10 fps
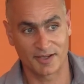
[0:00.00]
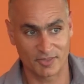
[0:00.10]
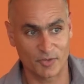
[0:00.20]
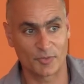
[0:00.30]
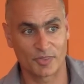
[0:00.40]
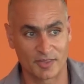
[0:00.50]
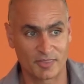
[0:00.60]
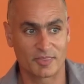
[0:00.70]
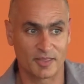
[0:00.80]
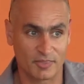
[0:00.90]
And so
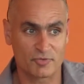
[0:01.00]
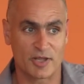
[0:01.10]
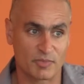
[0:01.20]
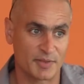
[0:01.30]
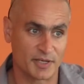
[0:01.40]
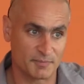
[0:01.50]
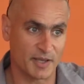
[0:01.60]
it's transmitted